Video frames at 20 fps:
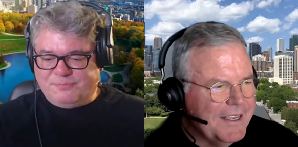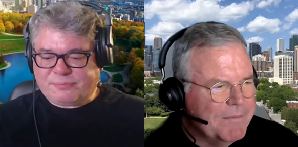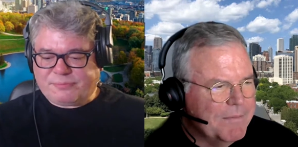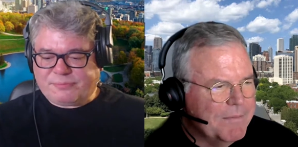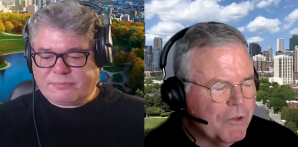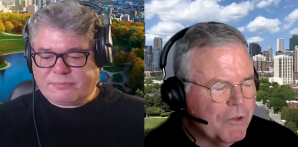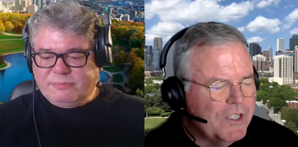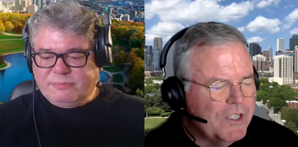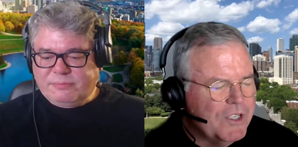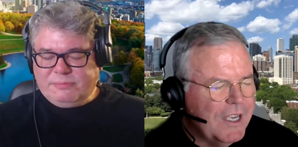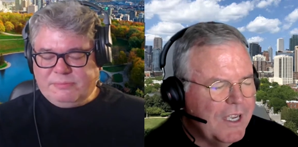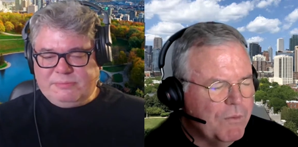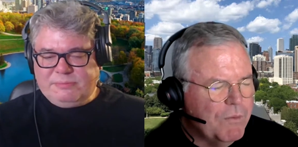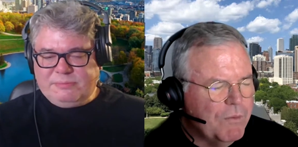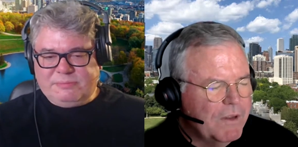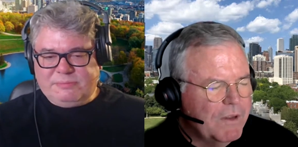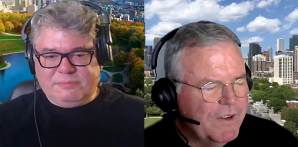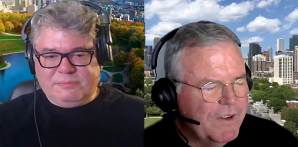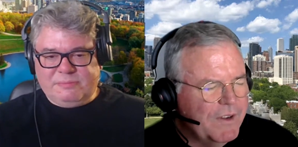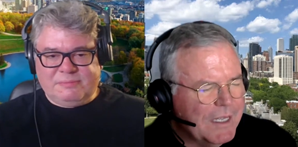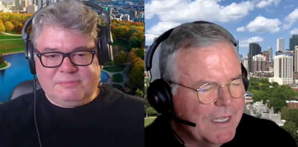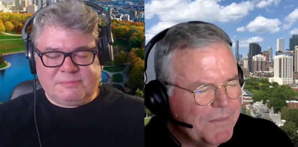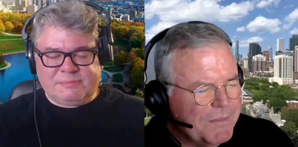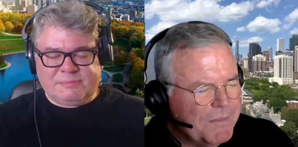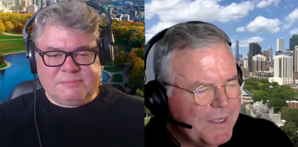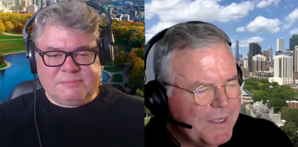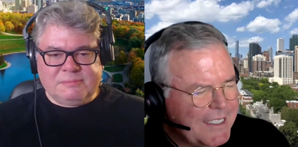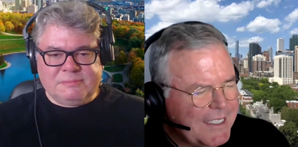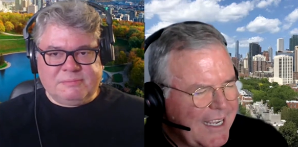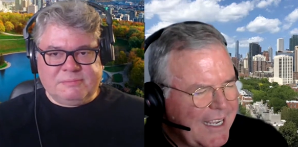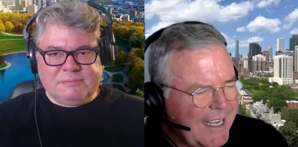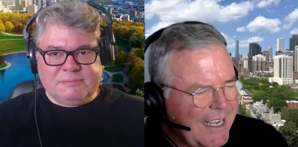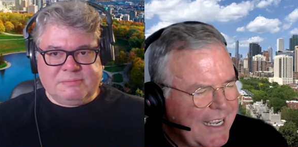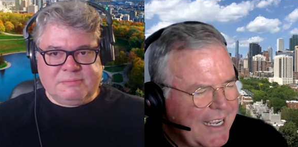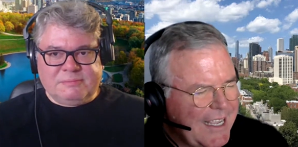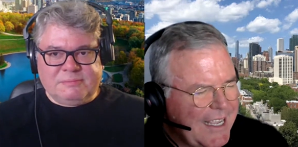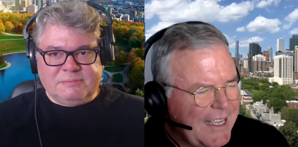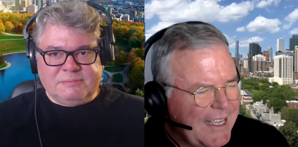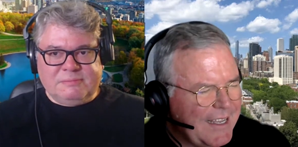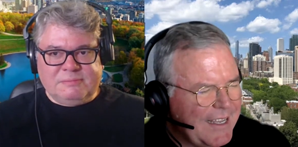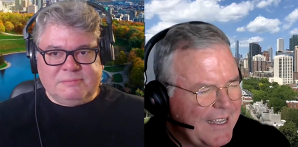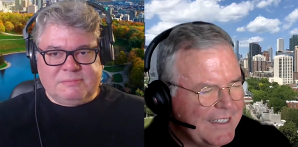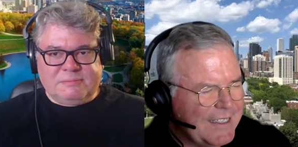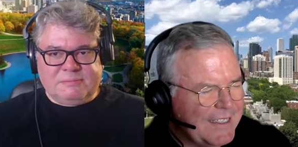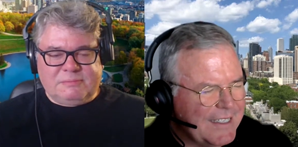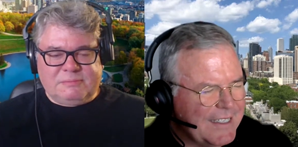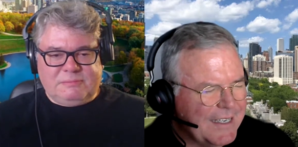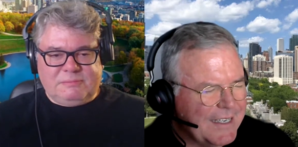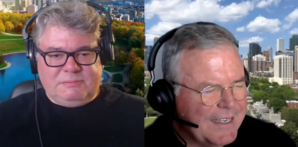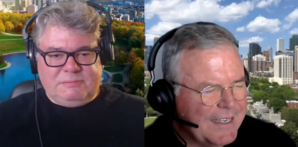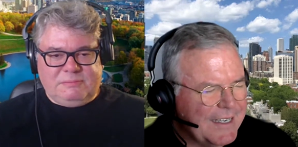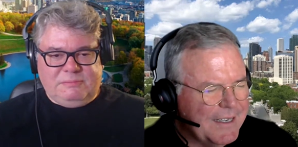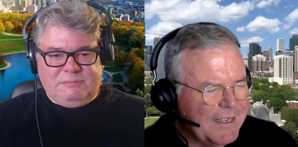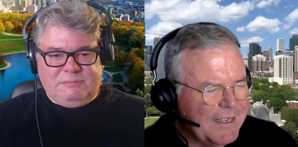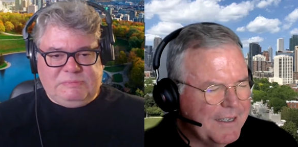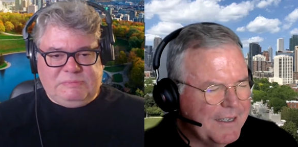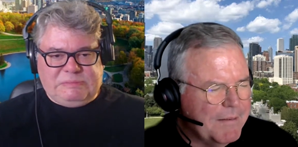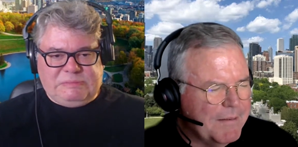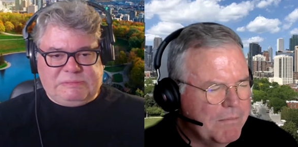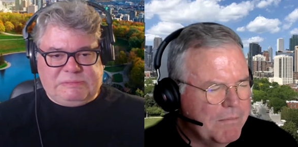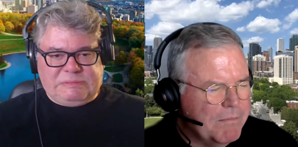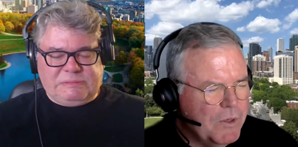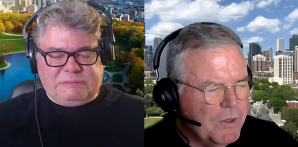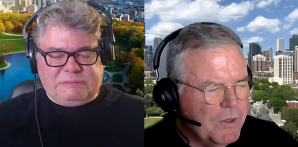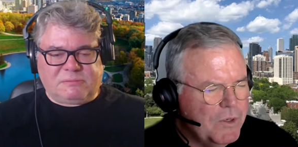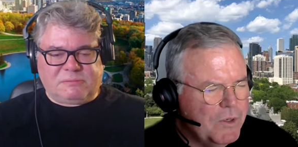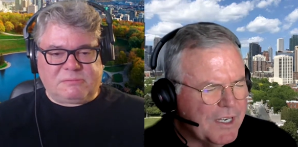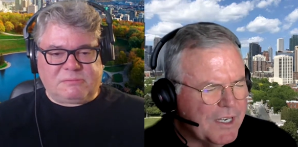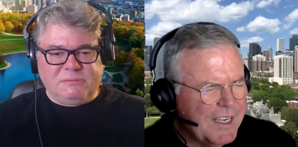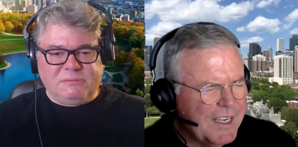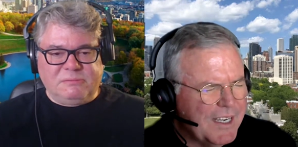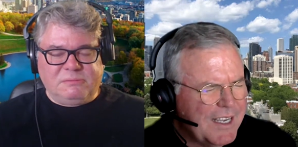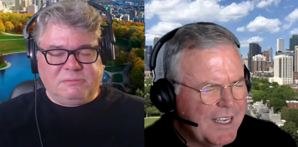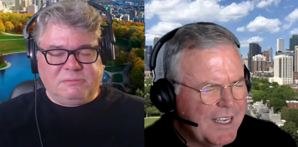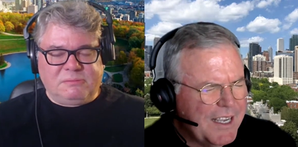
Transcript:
Speaker 1: both software development and uh, music.